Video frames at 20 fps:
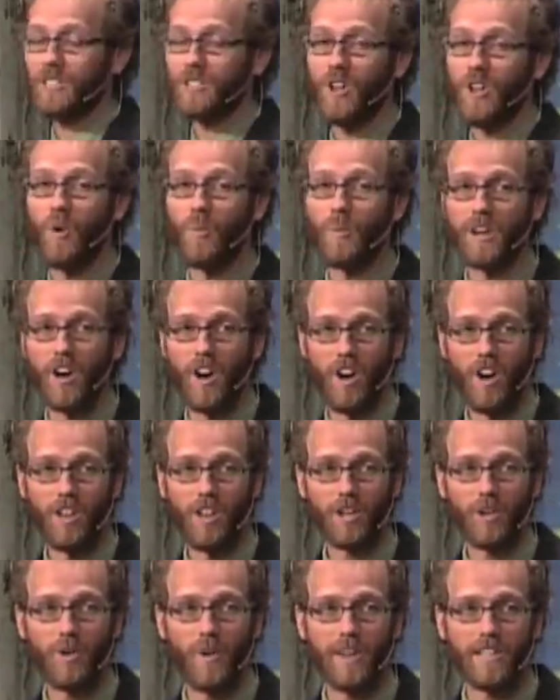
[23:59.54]
because we
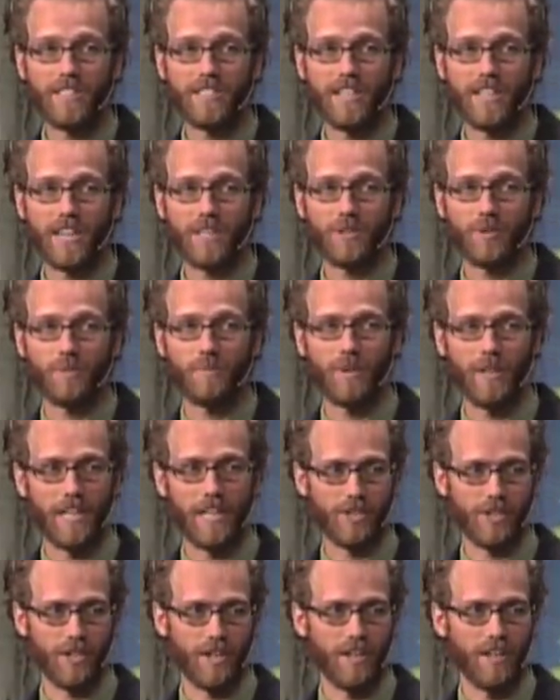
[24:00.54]
all equate sex with
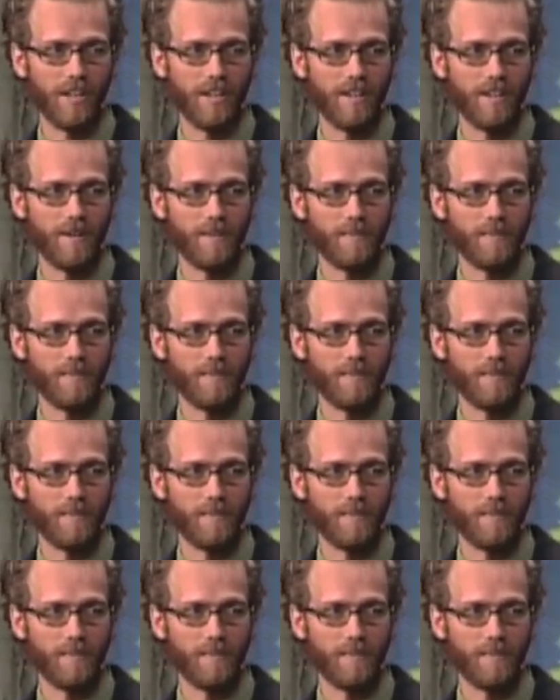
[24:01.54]
pleasure.